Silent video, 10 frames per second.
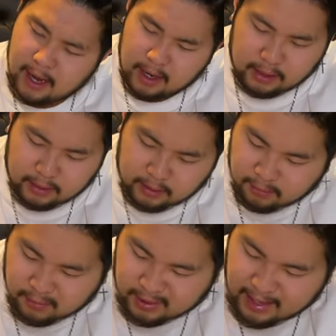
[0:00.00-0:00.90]
It
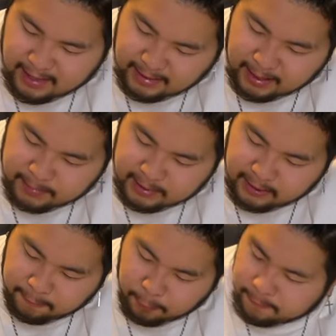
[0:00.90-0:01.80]
just has
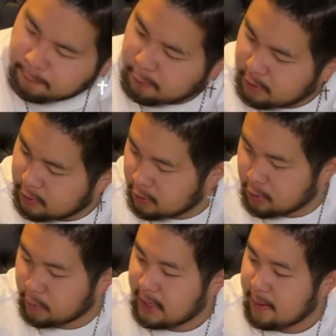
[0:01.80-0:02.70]
MT44. I don't know
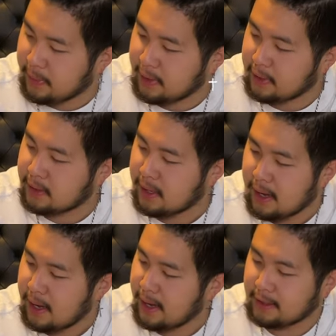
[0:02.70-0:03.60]
what that means.
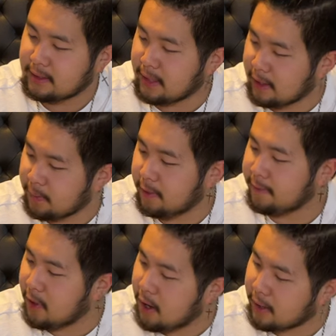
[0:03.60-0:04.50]
Extendable
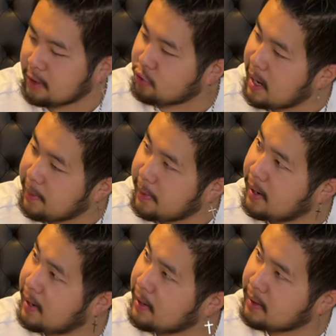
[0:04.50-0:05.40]
vlogging
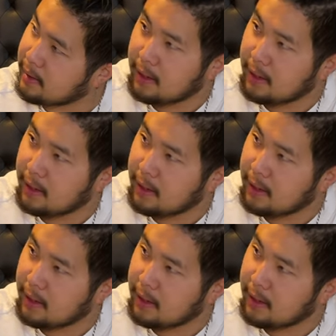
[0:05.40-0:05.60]
tripod.